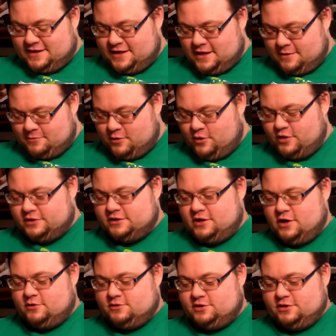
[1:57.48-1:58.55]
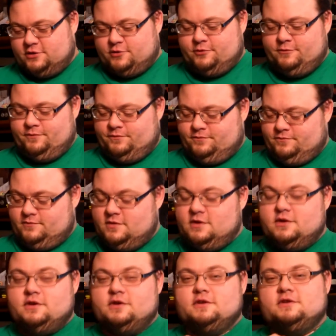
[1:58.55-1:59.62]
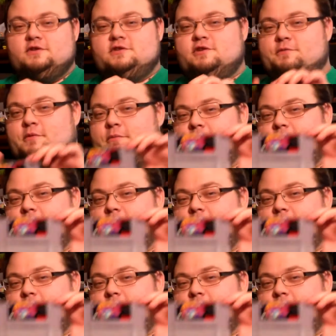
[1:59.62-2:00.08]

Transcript: think I'm going to go to Super